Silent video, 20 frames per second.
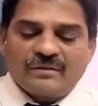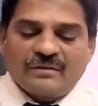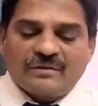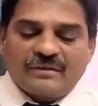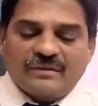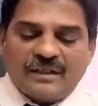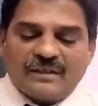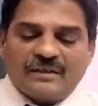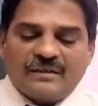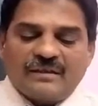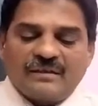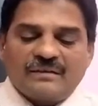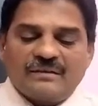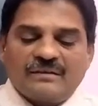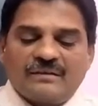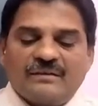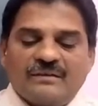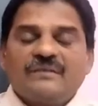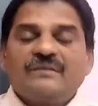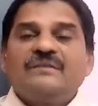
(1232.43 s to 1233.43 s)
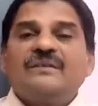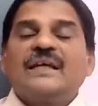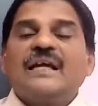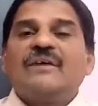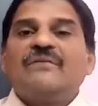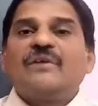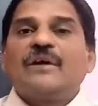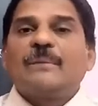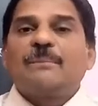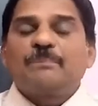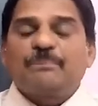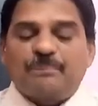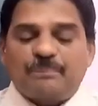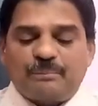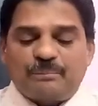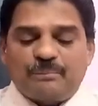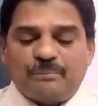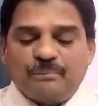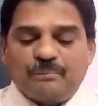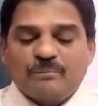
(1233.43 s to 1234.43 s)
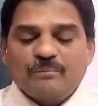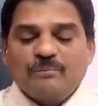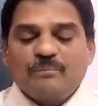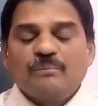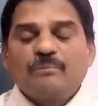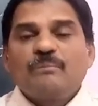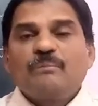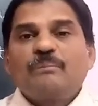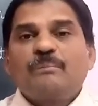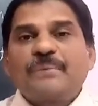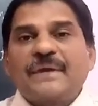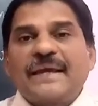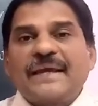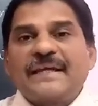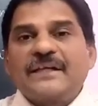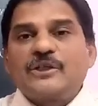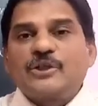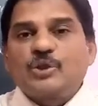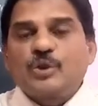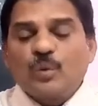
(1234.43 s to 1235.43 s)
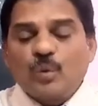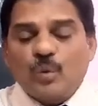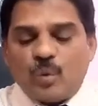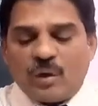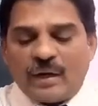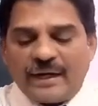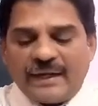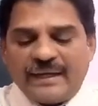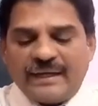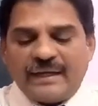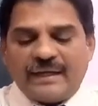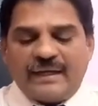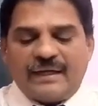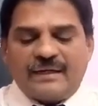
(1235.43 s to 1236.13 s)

that they were paying too high